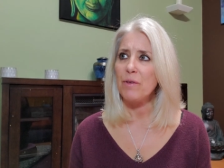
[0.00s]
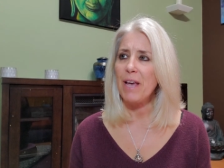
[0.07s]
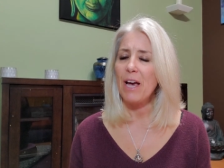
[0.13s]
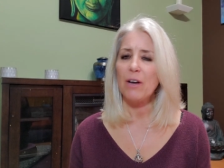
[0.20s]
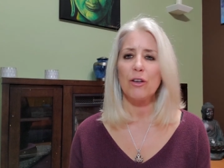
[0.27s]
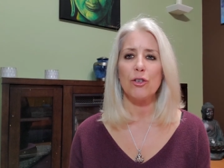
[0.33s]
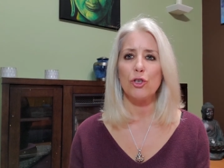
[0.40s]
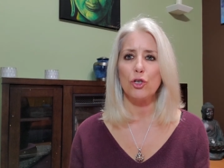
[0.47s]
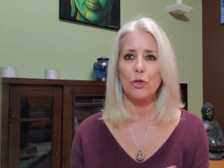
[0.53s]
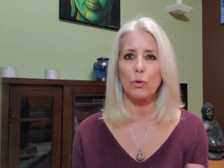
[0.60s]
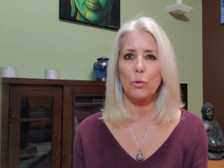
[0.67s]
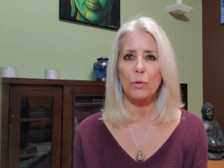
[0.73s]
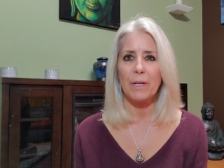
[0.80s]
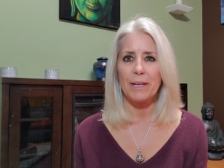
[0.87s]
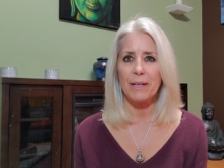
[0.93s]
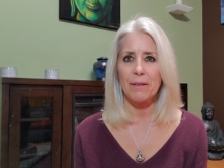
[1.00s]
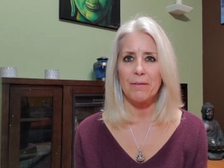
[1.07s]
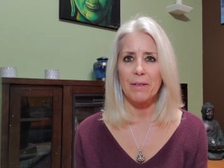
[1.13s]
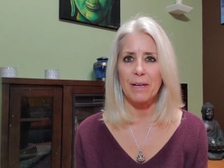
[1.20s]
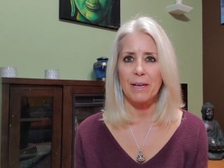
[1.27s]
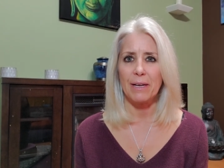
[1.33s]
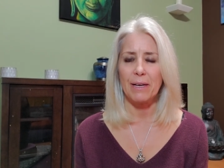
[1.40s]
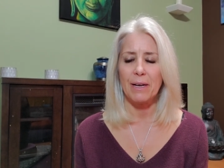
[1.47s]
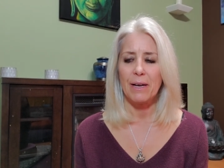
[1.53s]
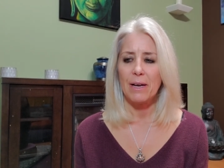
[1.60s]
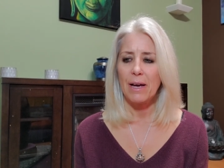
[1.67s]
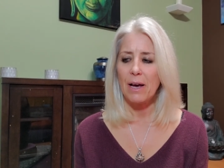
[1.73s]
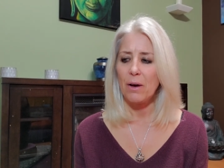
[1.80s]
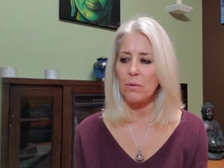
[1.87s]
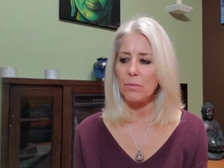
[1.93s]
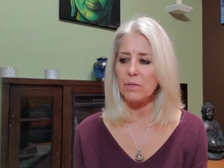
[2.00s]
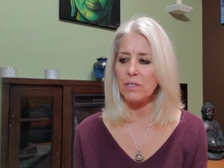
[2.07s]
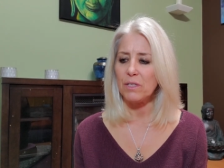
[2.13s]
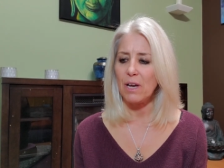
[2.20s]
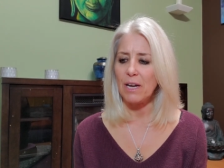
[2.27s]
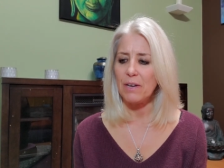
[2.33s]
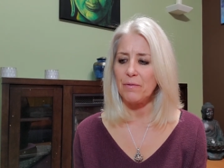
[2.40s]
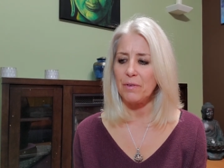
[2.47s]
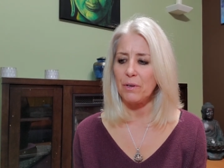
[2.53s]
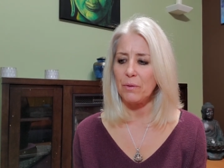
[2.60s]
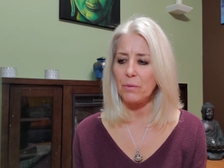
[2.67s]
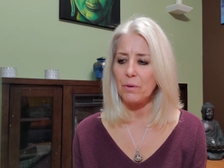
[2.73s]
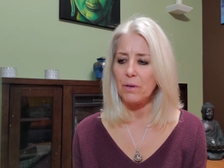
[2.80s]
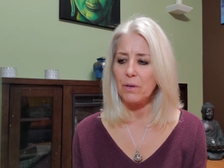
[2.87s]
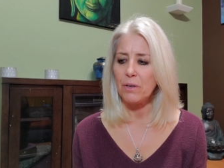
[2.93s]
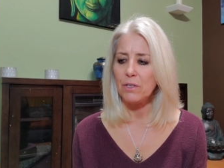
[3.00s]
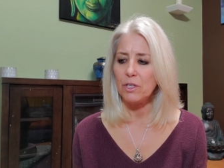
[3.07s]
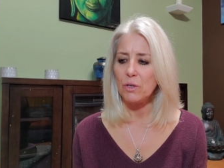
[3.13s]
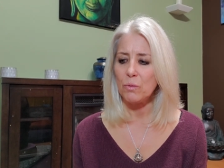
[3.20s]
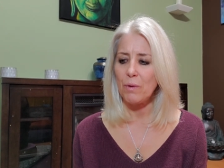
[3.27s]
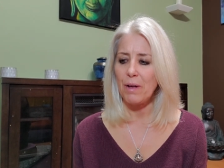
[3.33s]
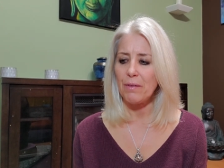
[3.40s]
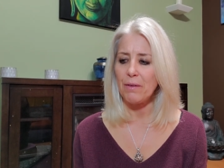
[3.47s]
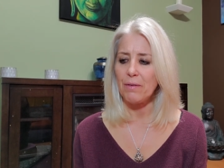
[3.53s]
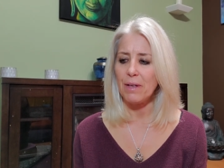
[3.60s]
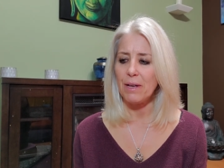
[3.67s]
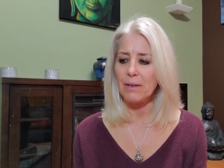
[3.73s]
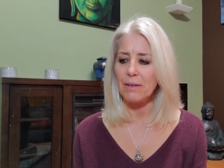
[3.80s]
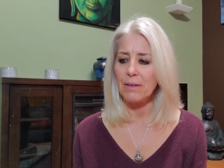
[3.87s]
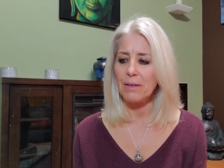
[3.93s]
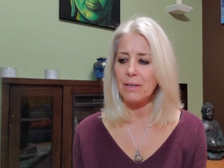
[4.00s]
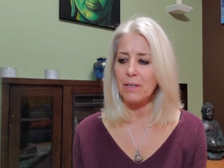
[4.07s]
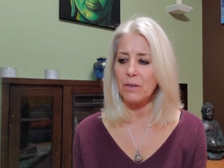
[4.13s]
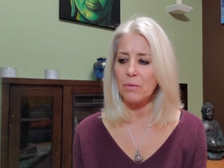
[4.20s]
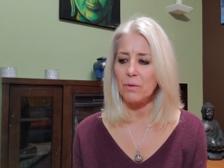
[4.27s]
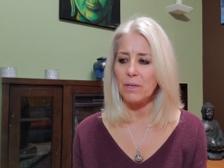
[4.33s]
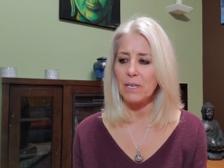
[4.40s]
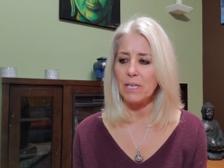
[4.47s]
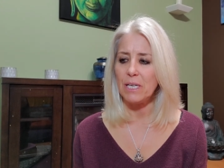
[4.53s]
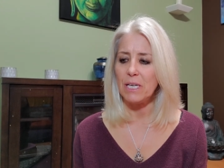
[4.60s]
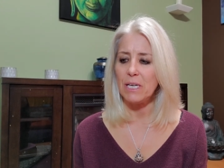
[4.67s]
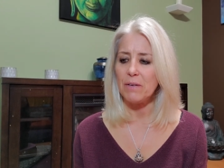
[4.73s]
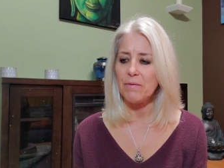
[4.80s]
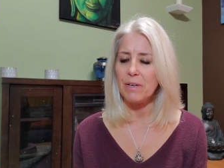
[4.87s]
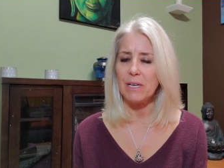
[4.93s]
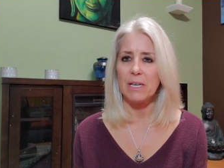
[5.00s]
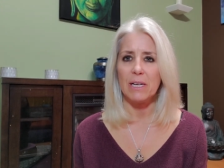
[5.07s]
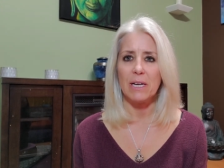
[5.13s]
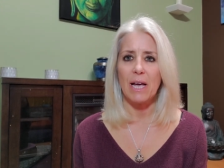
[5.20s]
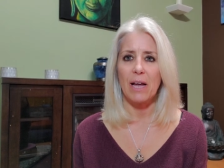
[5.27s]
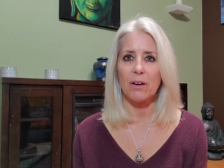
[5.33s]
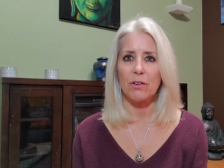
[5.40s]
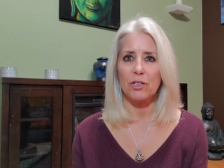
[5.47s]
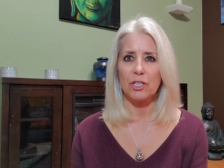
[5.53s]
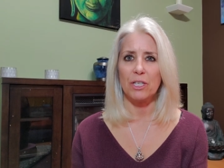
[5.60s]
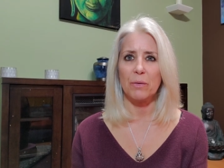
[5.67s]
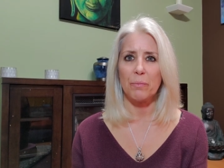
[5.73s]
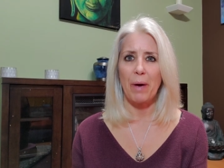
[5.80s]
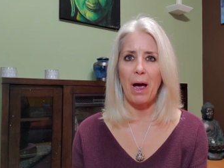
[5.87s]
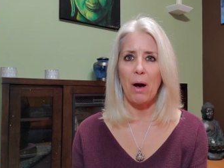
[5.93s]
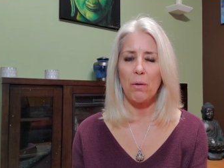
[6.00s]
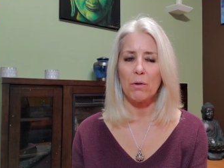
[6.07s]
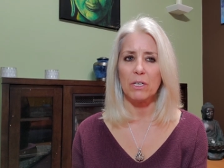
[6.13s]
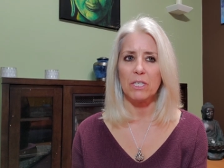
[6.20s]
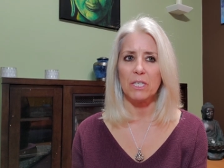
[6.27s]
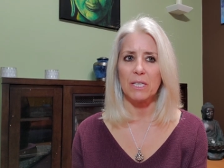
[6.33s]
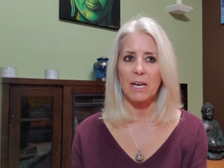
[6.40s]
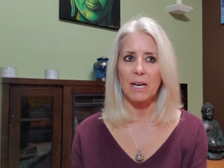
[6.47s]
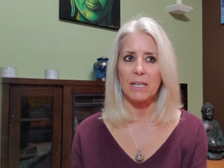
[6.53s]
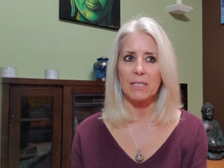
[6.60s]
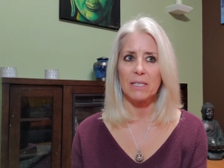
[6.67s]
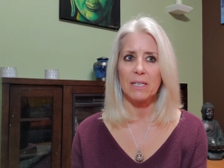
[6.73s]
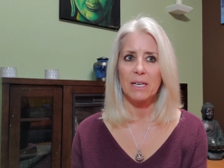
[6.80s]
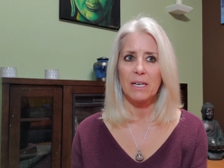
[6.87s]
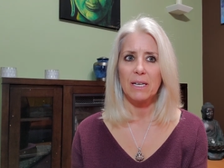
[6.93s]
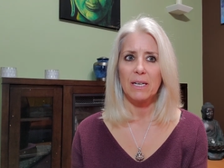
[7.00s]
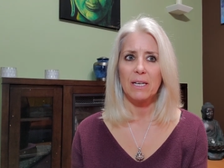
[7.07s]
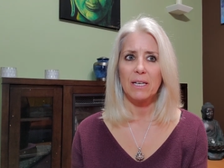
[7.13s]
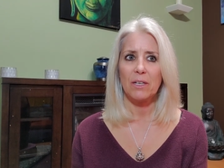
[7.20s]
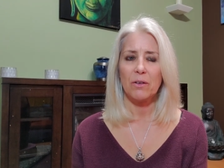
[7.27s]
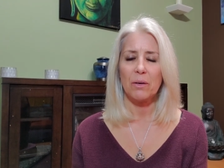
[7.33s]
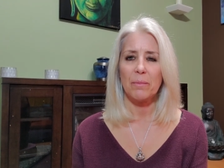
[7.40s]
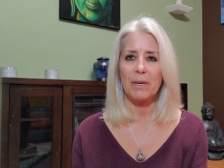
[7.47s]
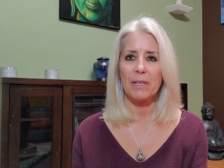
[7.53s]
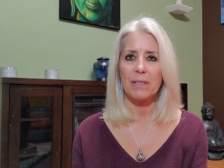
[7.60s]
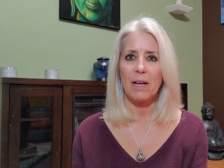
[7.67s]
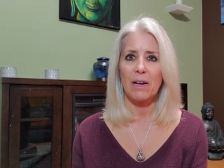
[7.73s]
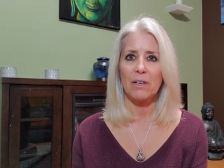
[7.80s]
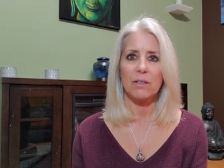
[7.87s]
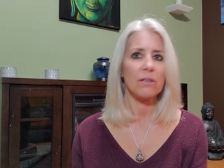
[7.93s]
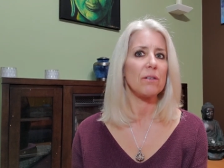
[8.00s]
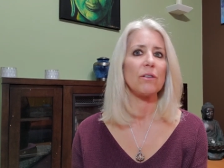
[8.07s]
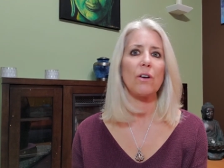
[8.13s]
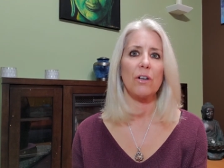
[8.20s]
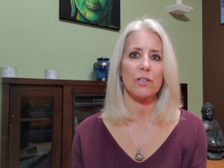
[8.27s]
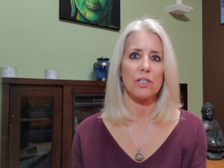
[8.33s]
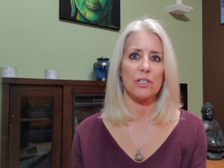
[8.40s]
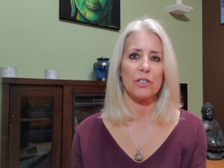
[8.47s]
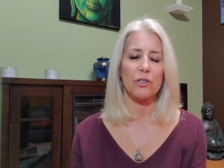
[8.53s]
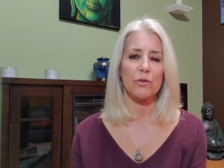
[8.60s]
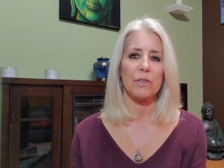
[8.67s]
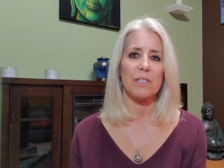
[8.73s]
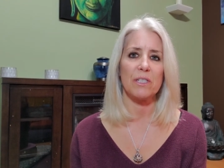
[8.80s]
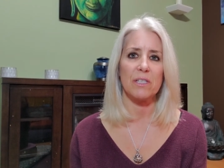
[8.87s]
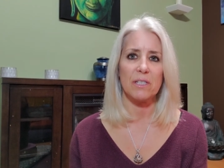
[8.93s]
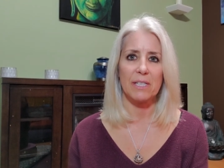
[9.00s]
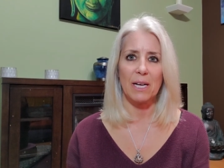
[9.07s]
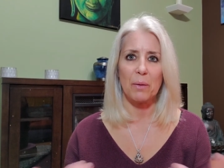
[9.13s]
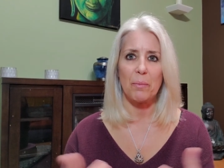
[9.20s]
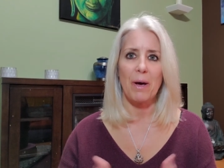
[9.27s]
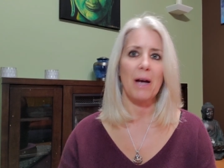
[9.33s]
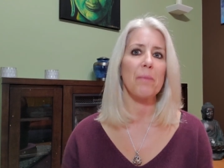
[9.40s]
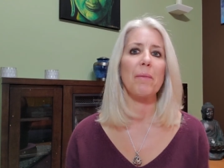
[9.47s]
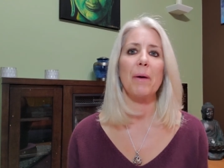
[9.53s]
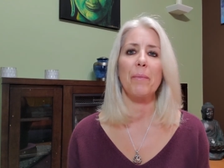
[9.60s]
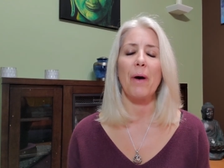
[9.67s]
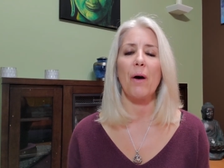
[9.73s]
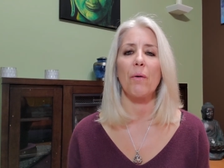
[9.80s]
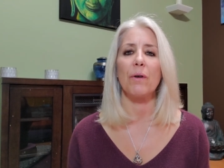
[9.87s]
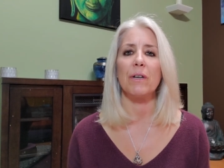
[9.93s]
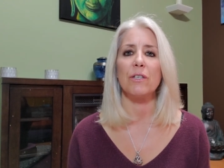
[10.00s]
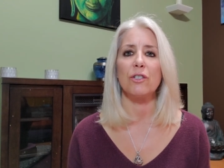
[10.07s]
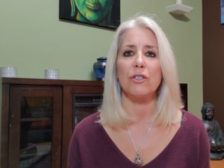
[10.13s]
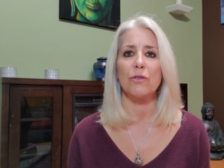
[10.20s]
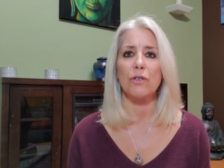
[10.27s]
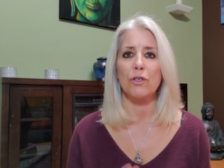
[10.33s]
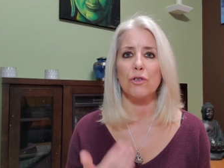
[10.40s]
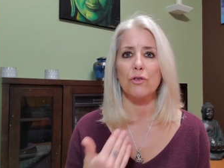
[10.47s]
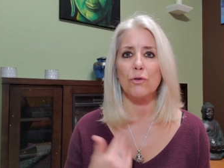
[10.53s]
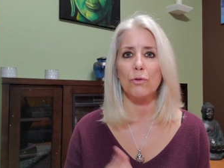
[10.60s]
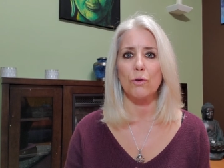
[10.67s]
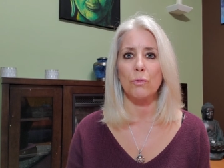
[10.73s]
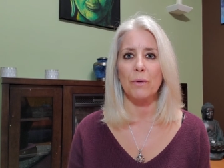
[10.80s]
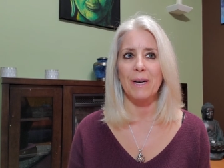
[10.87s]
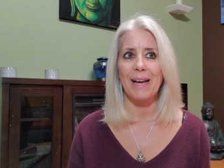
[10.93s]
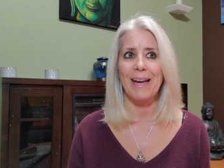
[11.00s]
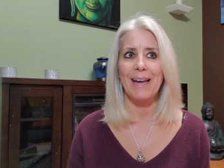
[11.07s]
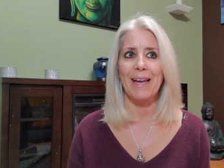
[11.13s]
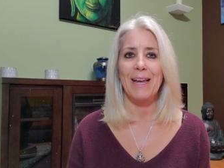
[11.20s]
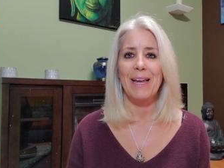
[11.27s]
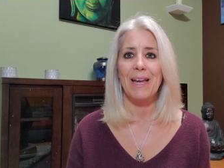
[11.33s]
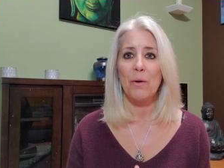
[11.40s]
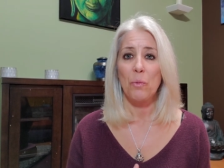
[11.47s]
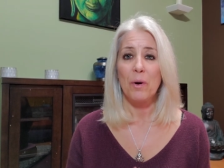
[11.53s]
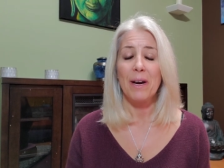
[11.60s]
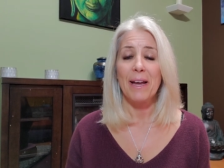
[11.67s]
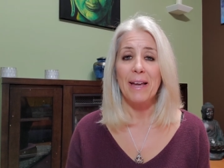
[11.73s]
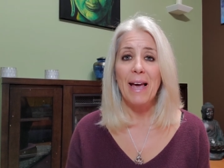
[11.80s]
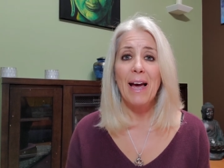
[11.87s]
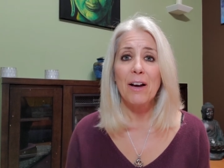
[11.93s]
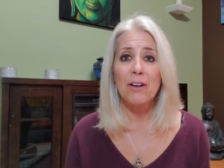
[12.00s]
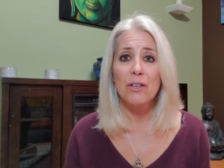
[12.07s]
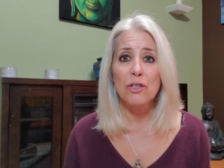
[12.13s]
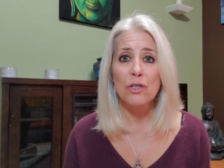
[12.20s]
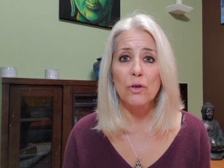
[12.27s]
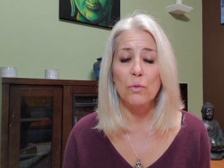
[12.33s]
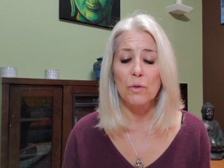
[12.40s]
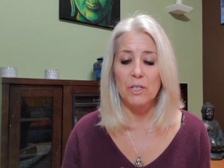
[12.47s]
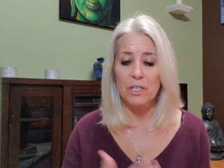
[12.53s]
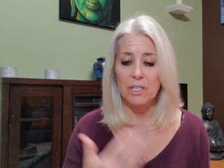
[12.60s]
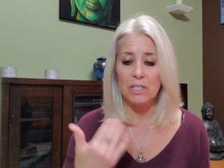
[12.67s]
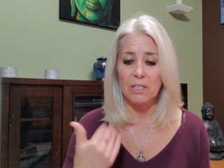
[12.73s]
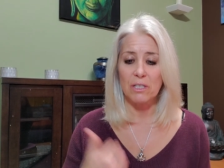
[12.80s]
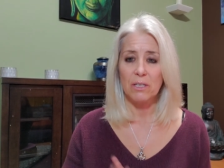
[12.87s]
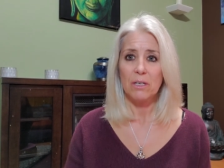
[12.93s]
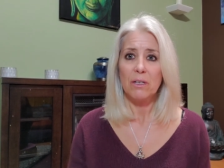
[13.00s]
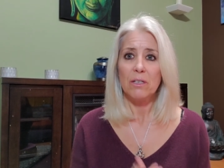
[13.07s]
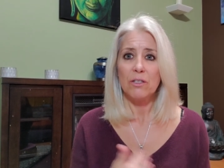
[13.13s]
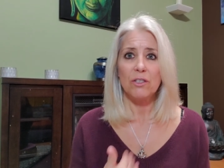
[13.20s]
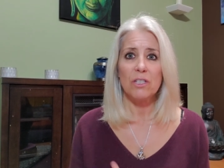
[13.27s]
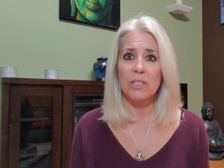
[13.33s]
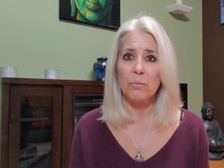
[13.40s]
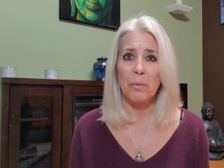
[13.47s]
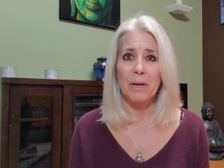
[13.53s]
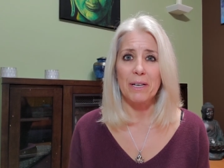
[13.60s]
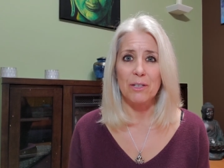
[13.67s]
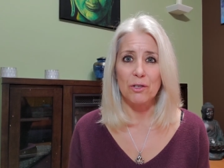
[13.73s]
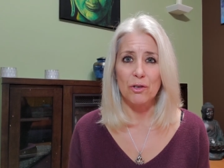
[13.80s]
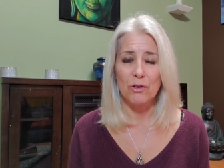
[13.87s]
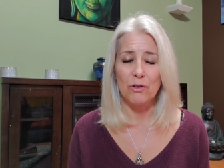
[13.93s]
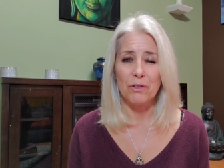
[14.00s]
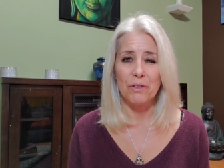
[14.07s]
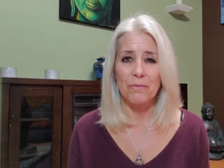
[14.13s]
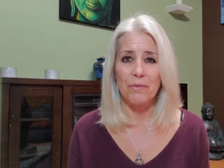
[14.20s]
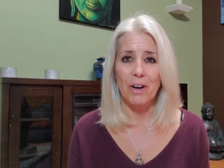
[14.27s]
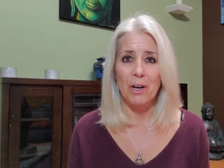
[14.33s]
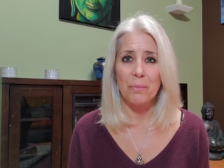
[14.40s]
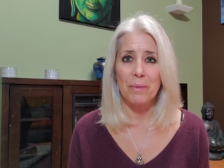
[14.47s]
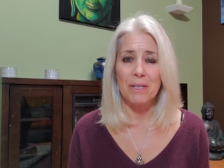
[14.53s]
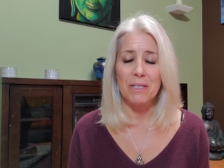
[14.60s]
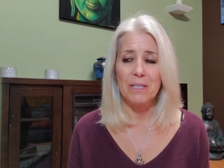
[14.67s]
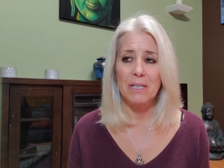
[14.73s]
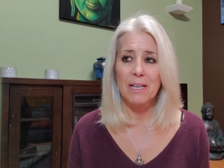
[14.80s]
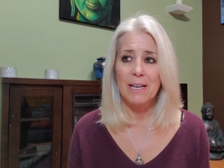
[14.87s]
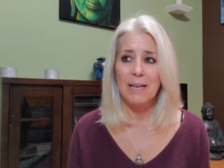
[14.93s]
can't control anything outside of you. So rather than, you know, giving energy and power to that, I make that conscious choice to take back my power and to control what I what I can control, which is just my internal environment.